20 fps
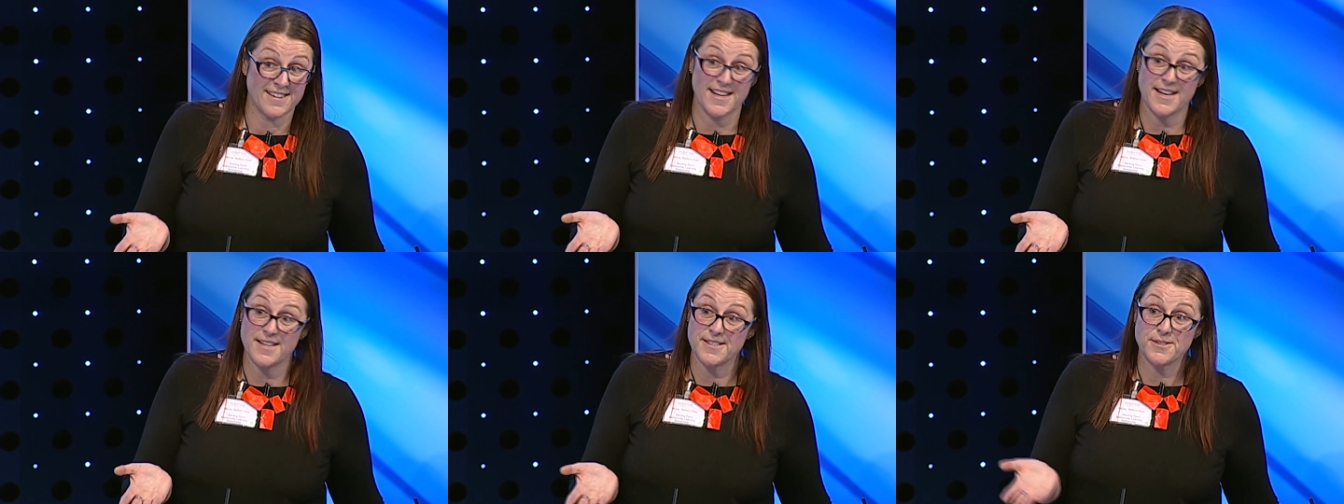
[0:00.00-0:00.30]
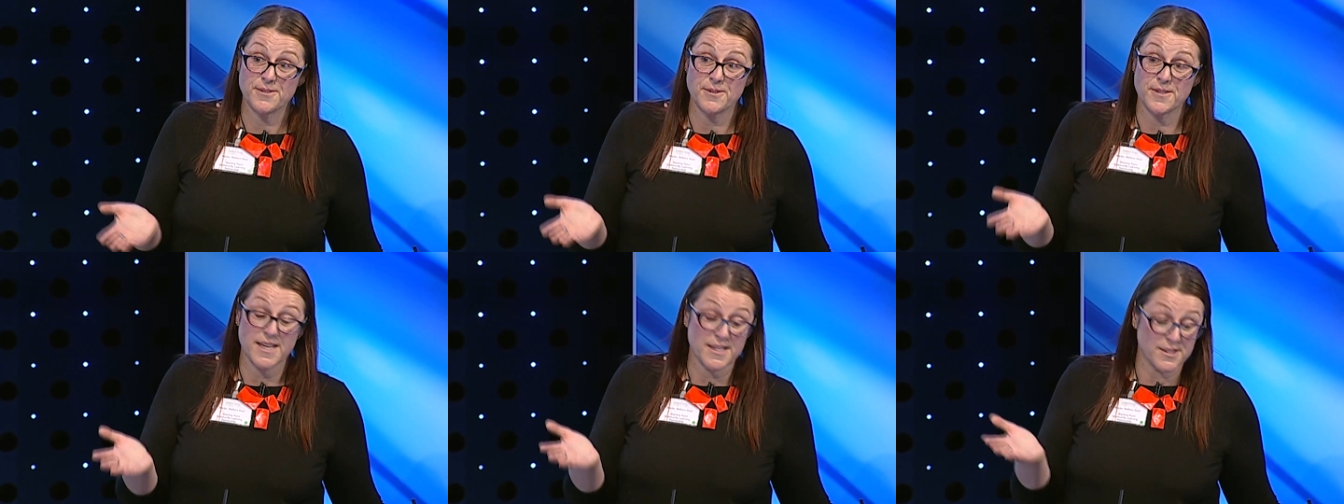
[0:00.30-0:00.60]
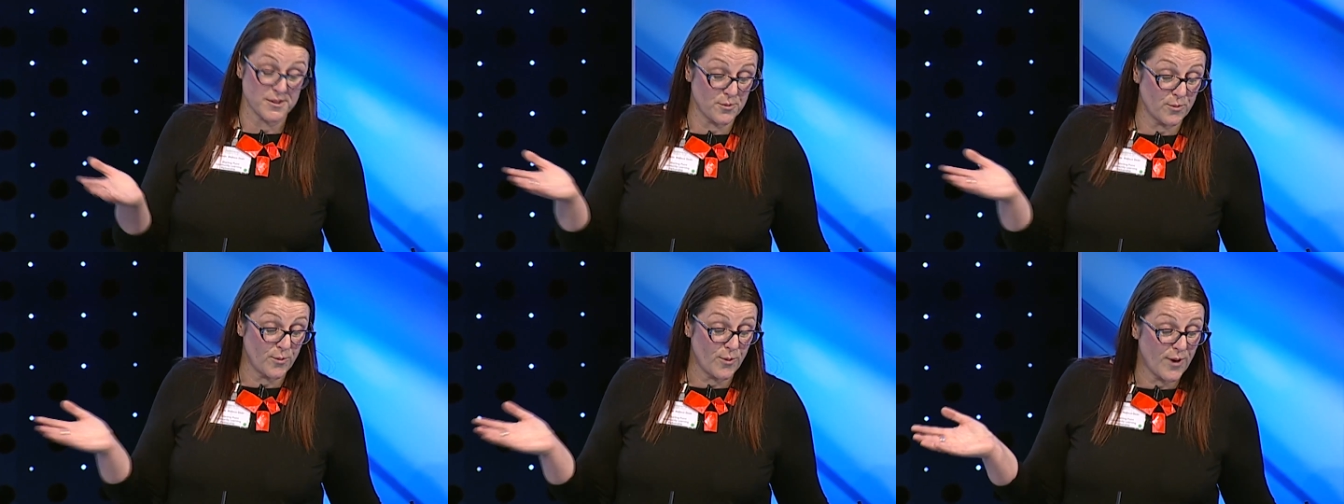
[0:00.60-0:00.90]

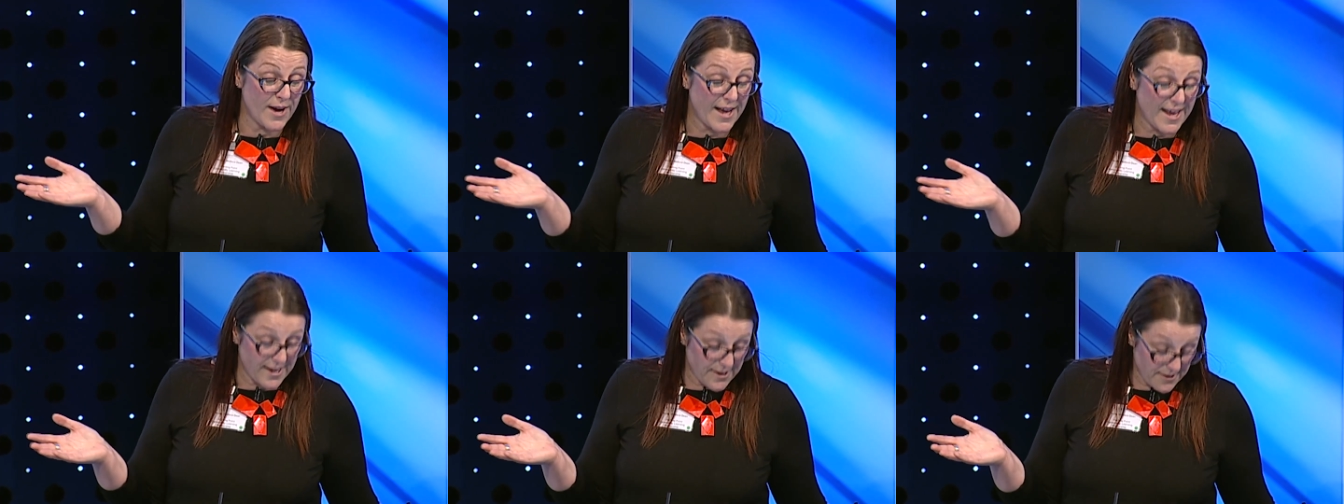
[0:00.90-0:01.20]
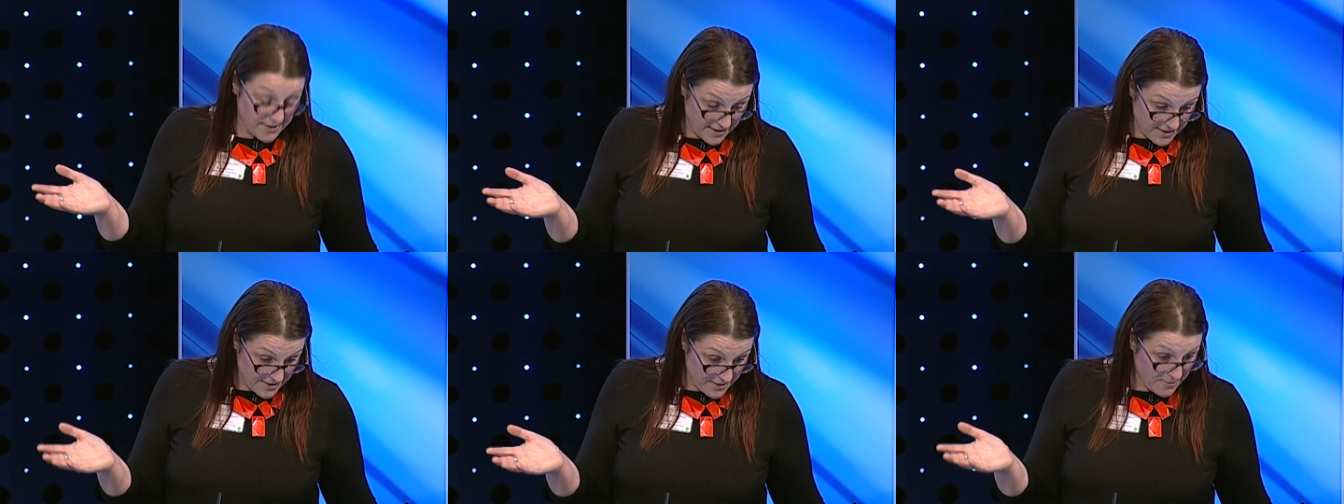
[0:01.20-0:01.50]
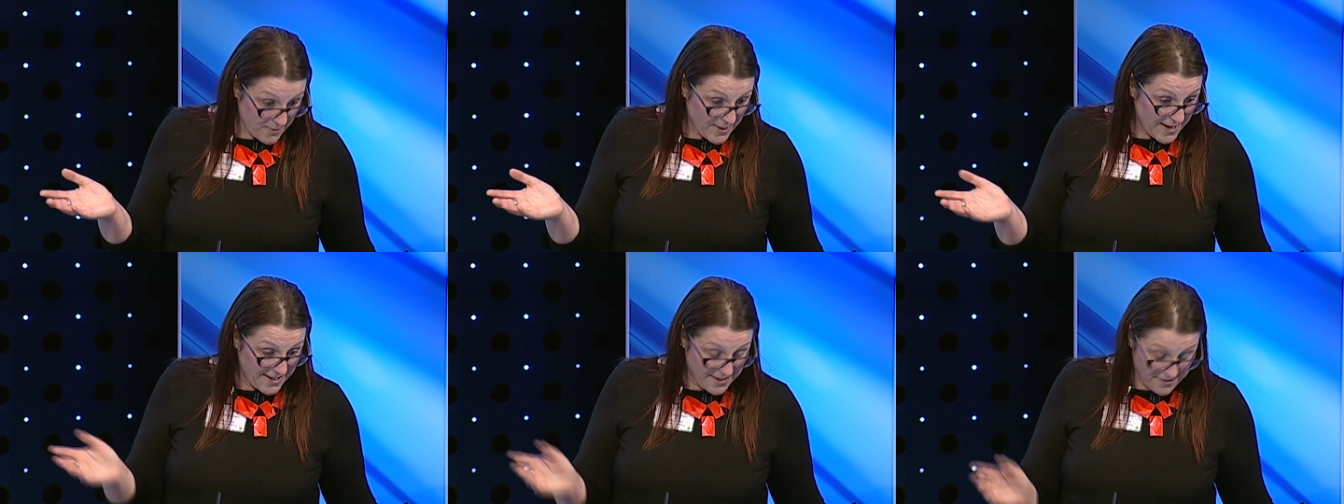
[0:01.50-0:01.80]
that's way
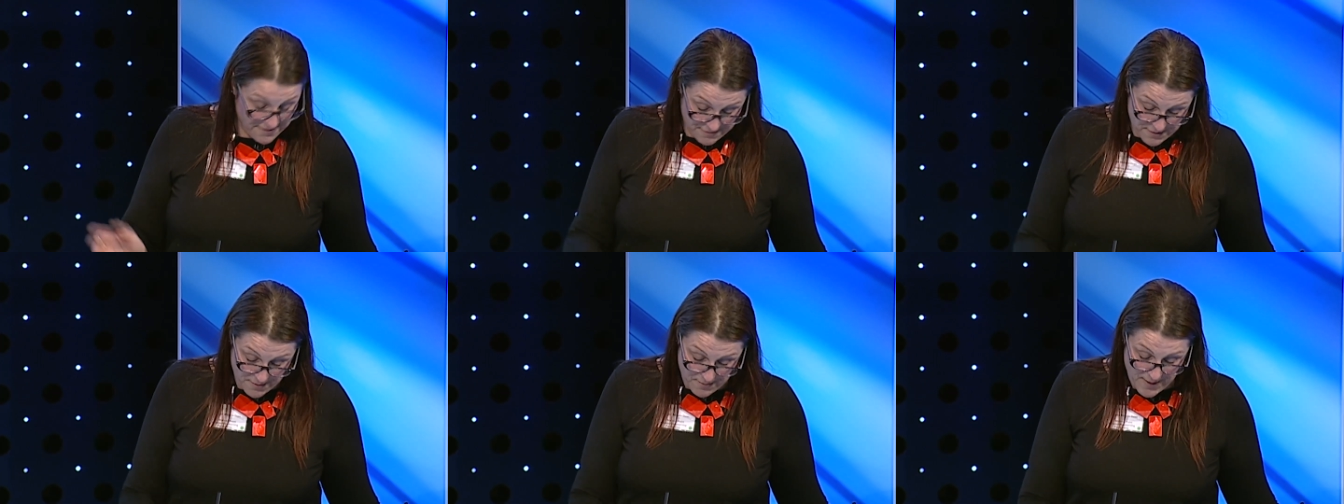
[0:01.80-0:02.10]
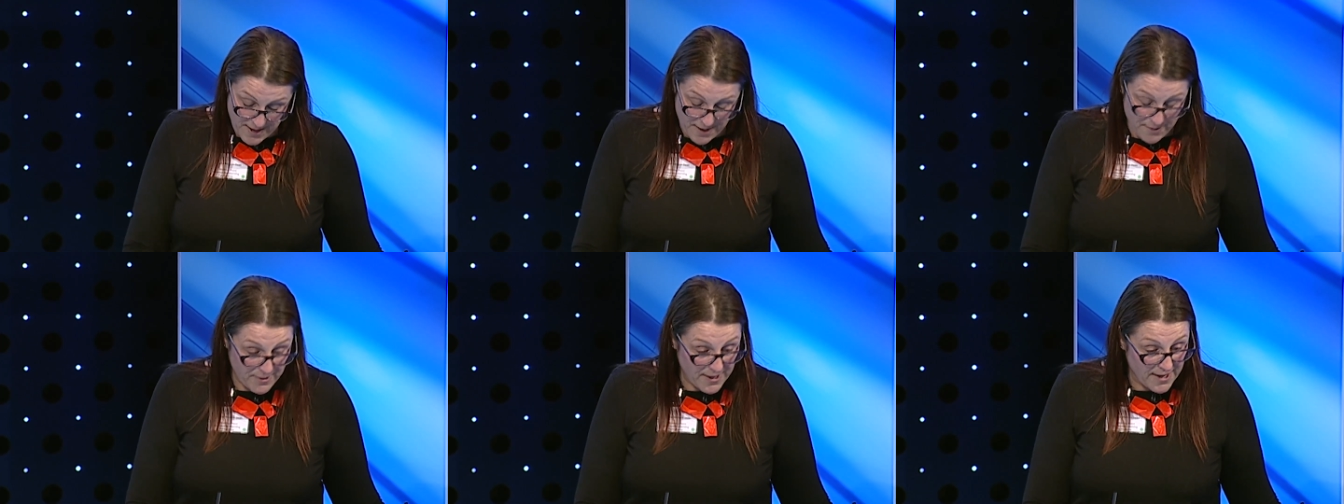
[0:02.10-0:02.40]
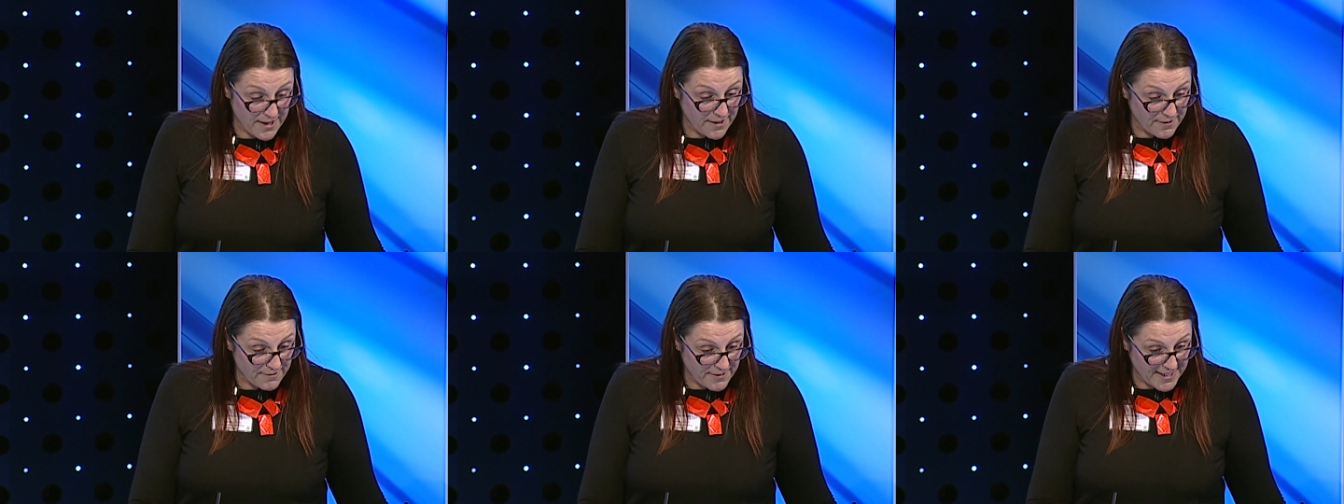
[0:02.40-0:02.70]
away from where
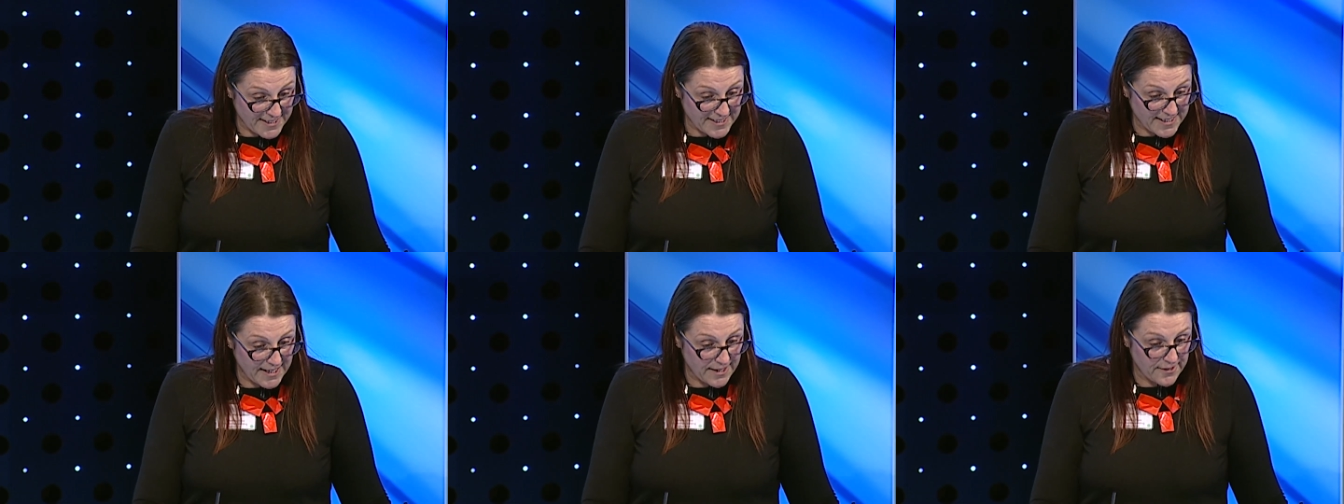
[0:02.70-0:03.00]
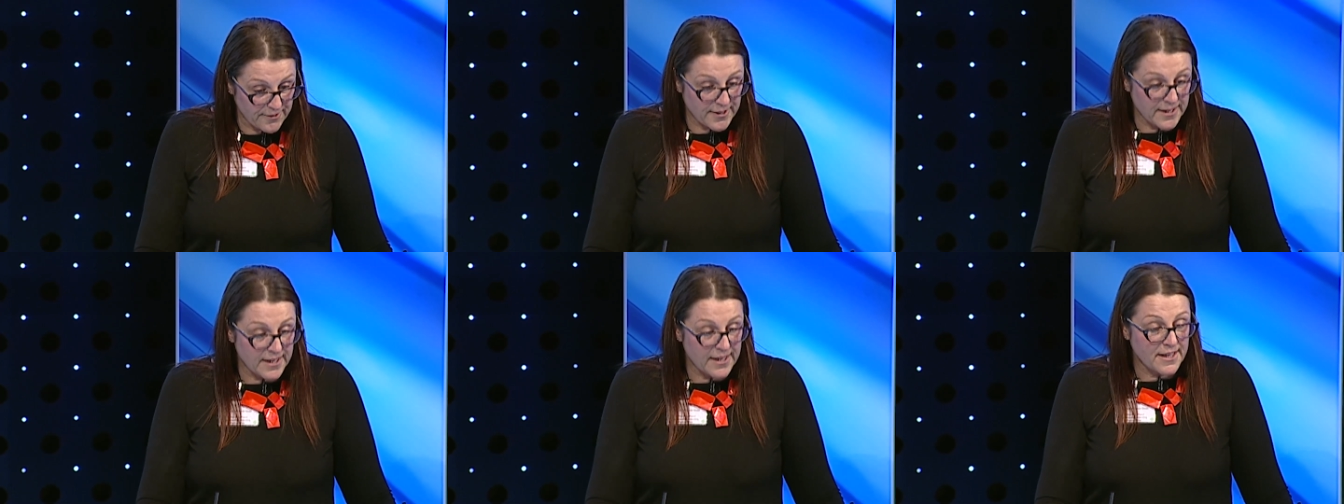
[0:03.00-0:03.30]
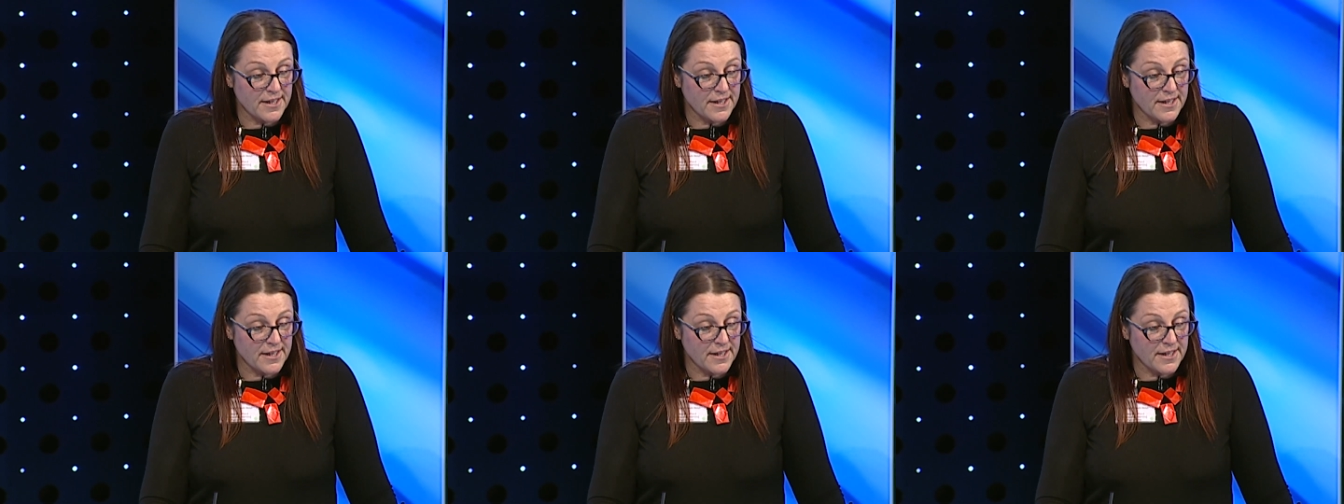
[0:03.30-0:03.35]
we are right now.